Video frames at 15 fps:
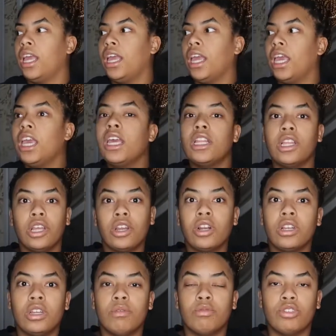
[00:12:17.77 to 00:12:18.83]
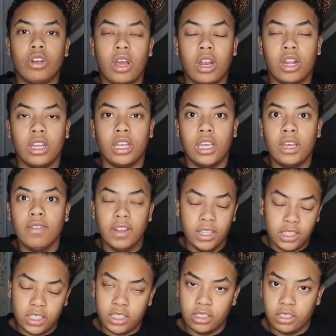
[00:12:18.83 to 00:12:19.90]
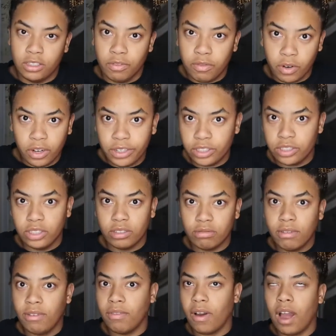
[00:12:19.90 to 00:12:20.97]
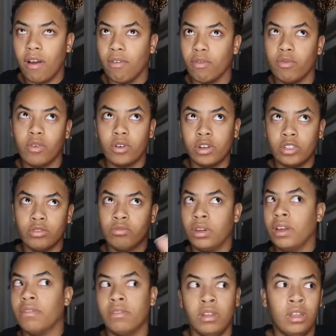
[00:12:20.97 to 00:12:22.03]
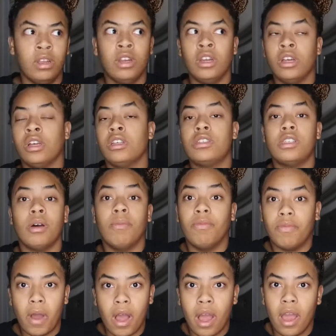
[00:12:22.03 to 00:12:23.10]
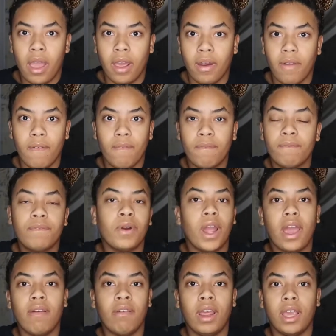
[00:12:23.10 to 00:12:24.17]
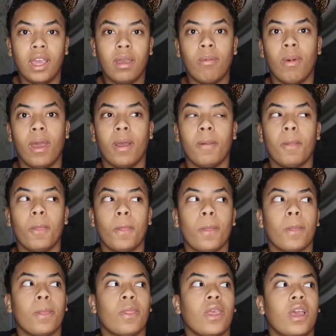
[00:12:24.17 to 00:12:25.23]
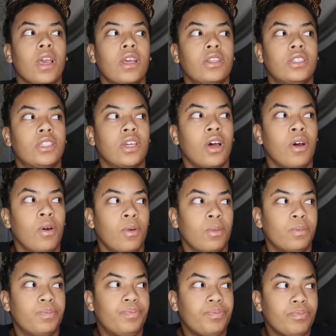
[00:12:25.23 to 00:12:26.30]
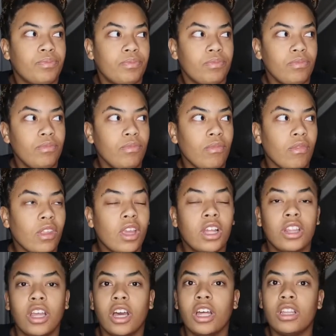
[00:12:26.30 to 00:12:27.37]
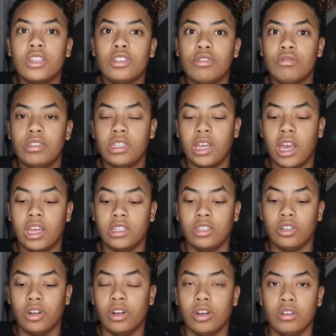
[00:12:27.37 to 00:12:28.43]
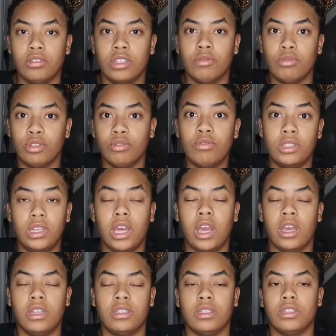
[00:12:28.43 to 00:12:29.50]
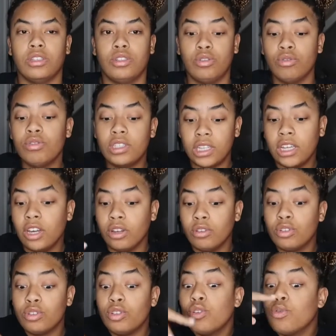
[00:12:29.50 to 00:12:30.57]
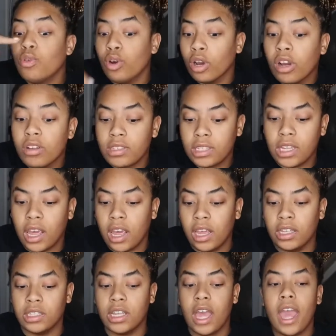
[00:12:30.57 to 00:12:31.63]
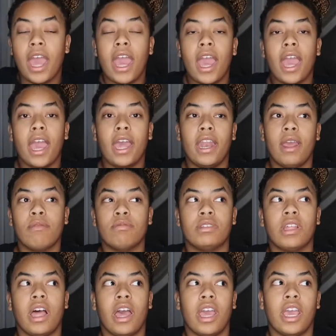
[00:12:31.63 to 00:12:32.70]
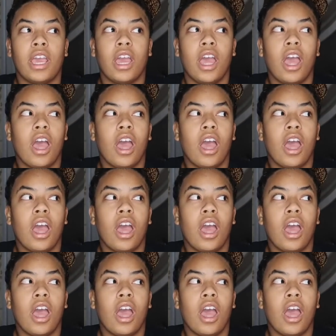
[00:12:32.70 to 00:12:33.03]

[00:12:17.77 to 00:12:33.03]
he literally was trying to give us the 425 or 400, whatever, some fine for having that kickback. And so the other two CAs, the girls, it was two CAs, two girl CAs, and they was like,